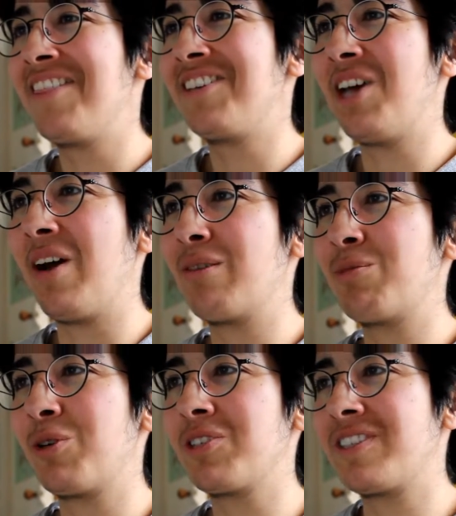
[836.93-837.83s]
The
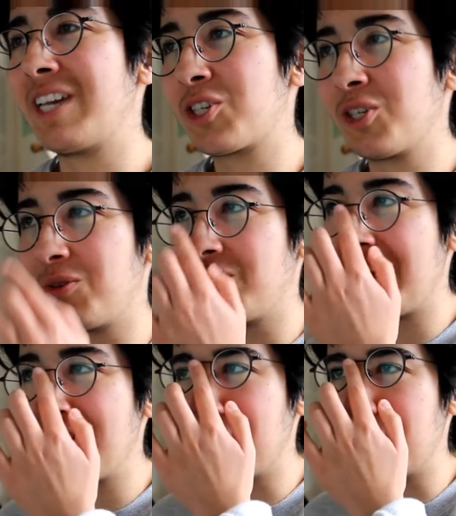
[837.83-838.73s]
diagram shows a section through
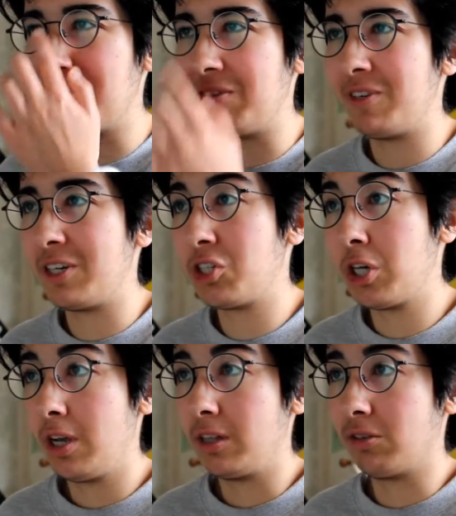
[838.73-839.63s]
the head of a bony
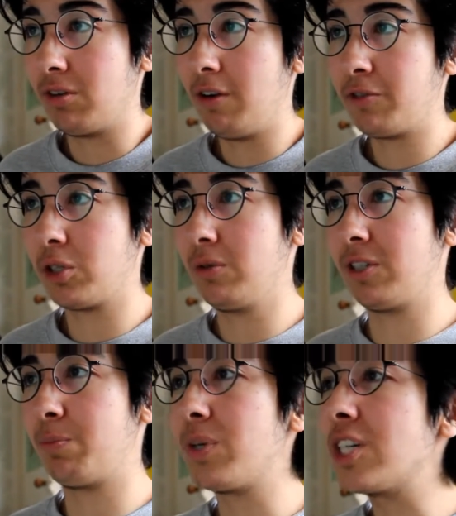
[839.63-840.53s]
fish. The graph
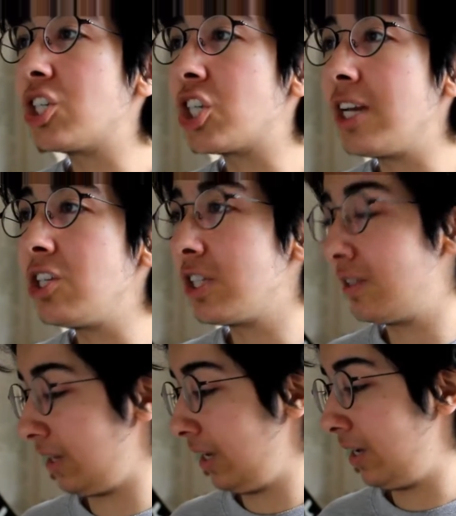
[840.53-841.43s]
shows the pressure
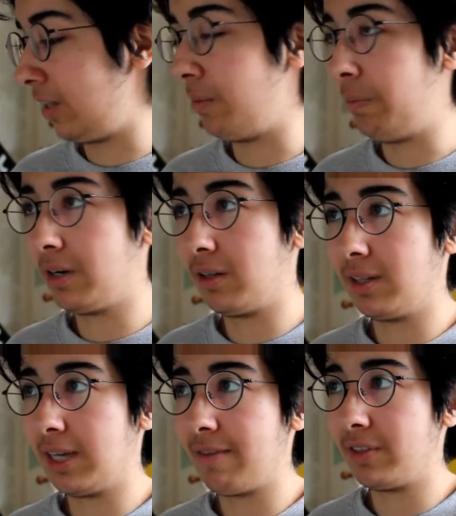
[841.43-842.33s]
changes in the
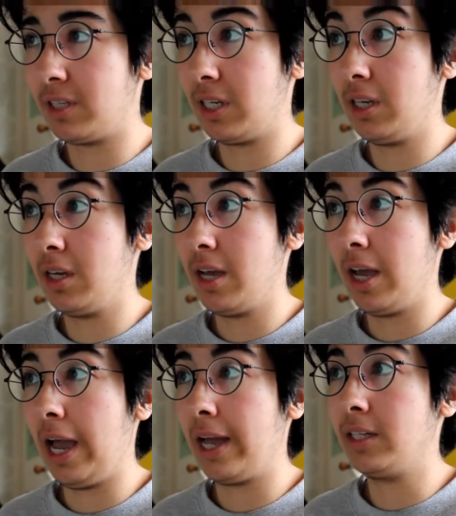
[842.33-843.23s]
buccal cavity
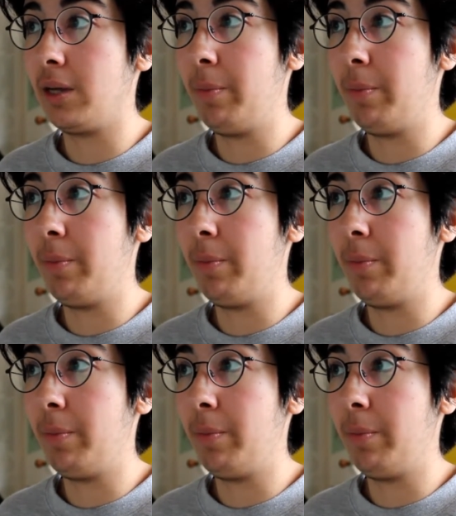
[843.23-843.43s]
and